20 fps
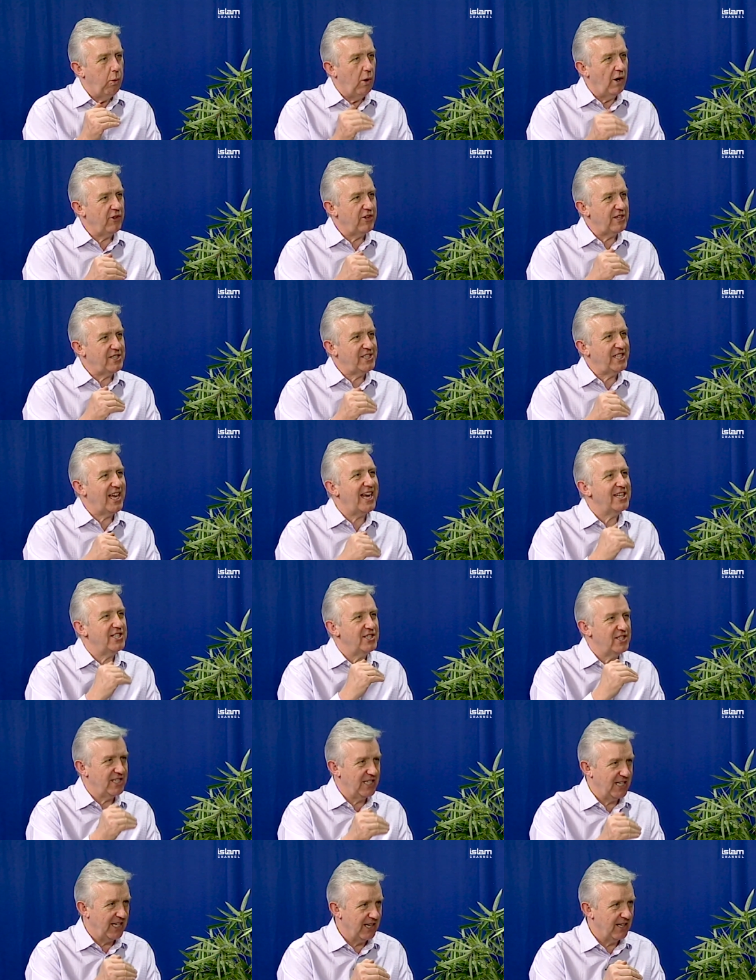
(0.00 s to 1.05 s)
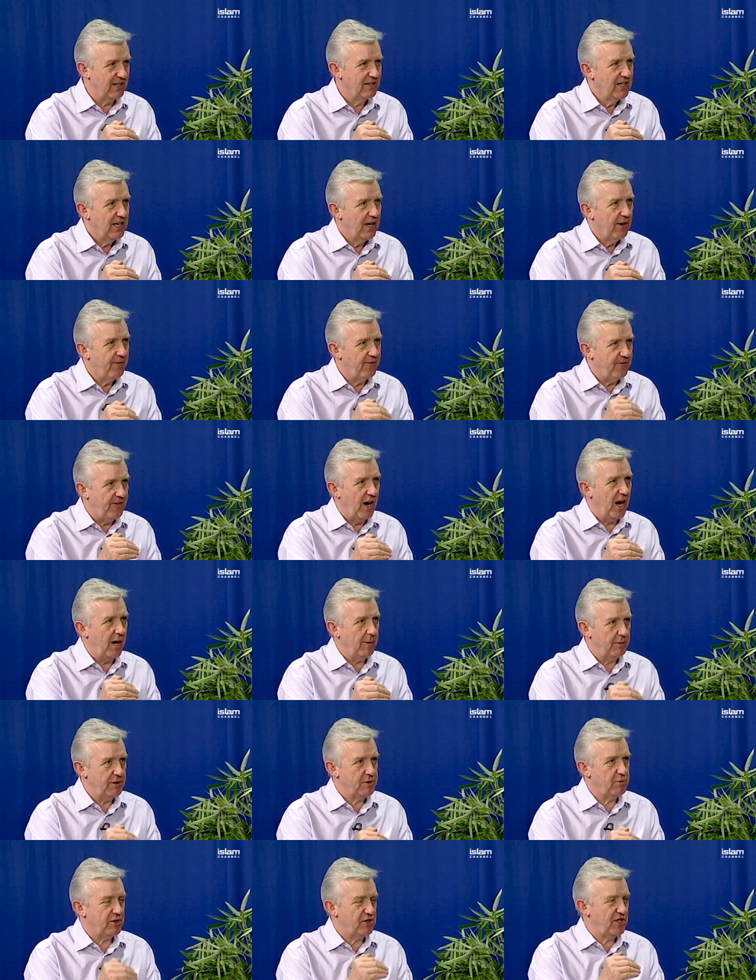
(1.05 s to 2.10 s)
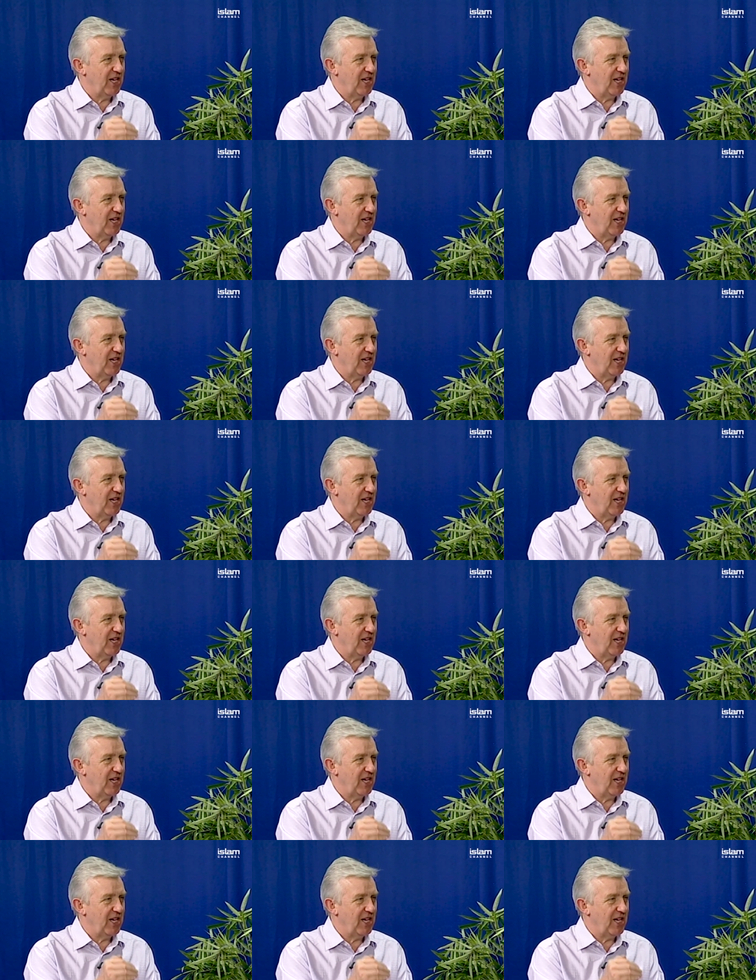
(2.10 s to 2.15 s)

What are the tastier fibres,